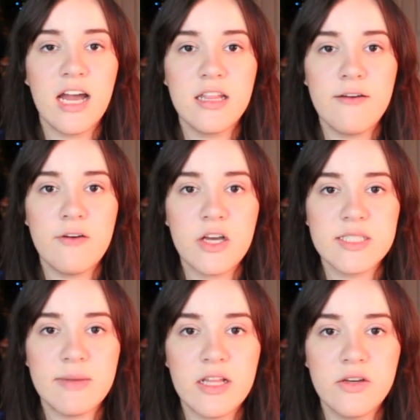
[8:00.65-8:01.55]
I love
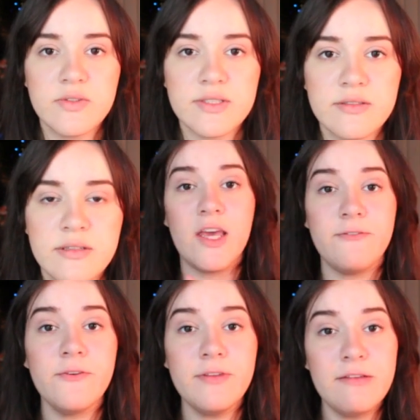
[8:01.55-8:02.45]
Ox Bellows.
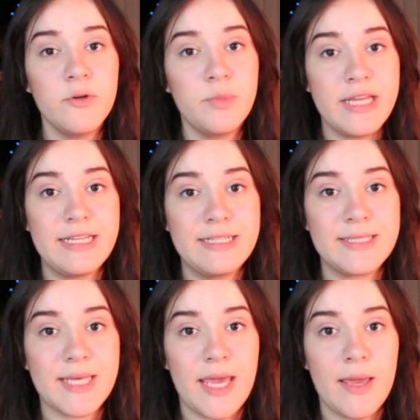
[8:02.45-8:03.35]
If you've never played
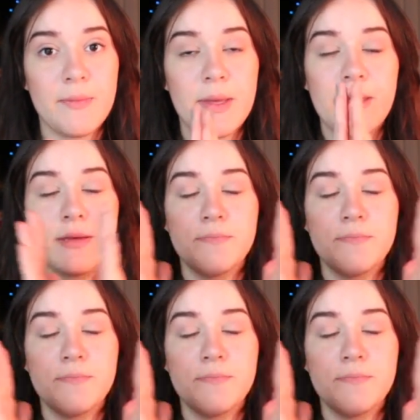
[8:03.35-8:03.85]
this game,